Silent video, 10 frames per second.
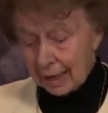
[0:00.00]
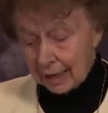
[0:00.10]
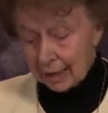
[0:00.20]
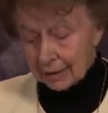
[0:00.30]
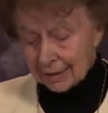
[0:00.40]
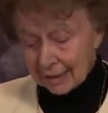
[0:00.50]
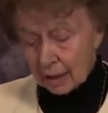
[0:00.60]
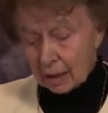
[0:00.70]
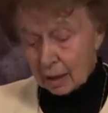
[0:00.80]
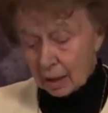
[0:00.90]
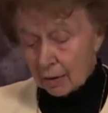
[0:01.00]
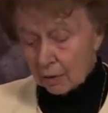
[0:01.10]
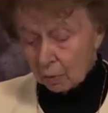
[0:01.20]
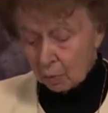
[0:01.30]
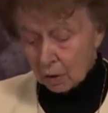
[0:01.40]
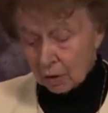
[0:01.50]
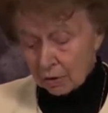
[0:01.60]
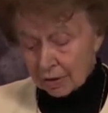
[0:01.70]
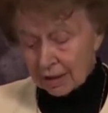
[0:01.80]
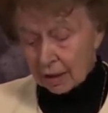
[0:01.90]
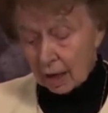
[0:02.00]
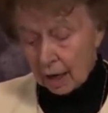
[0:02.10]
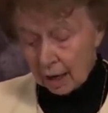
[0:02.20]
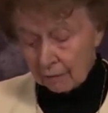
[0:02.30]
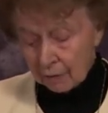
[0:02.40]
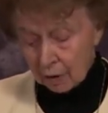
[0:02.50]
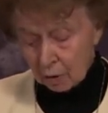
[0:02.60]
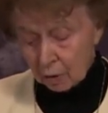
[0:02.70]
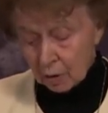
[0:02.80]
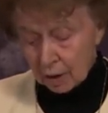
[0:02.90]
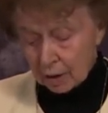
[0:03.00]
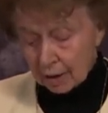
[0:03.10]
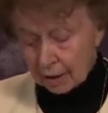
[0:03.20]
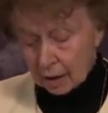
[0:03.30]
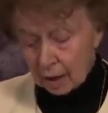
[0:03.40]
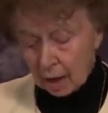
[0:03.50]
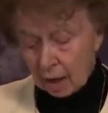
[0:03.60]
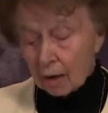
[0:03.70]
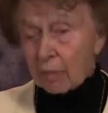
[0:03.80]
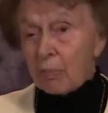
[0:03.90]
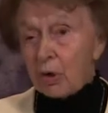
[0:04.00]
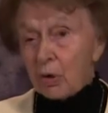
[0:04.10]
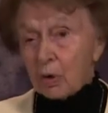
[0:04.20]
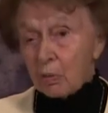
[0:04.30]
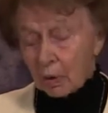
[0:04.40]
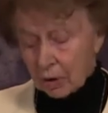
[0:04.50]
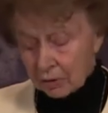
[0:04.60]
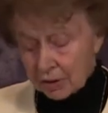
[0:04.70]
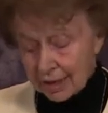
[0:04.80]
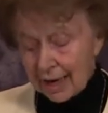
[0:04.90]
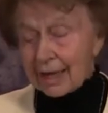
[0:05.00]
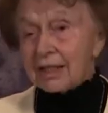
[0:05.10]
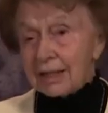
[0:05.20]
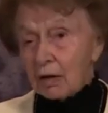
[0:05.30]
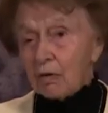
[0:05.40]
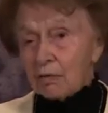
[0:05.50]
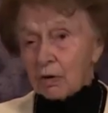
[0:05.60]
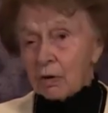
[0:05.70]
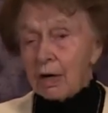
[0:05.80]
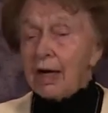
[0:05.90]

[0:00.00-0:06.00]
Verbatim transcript: is the words of the Lord are pure words as silver,